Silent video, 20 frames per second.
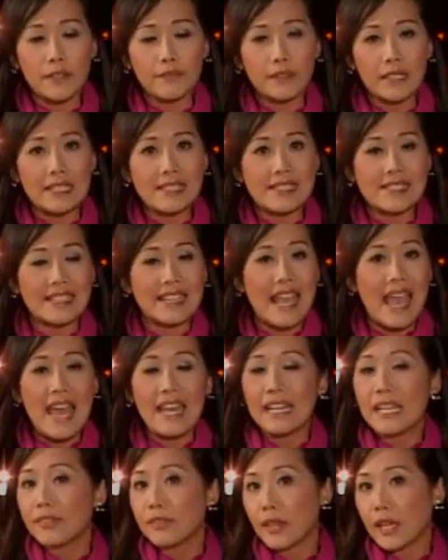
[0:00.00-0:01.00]
if they see
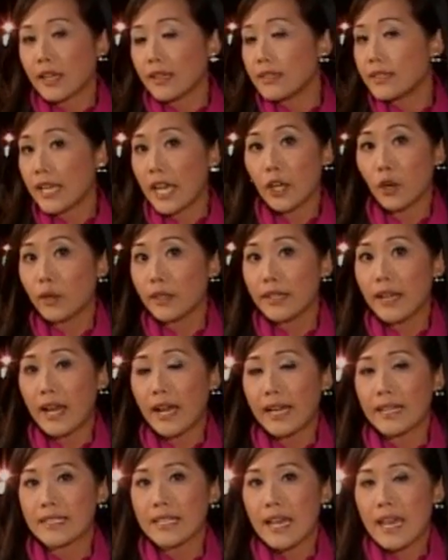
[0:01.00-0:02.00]
anything, day or
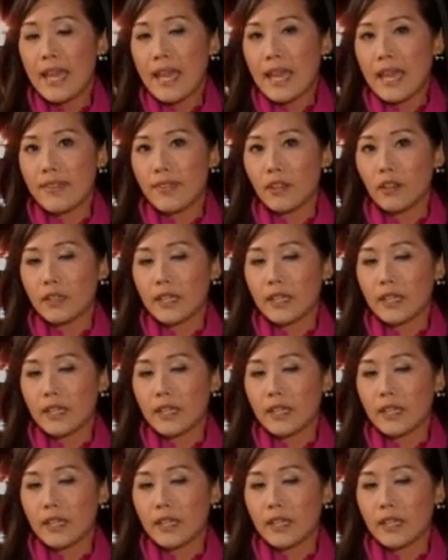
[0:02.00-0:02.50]
night, and they'll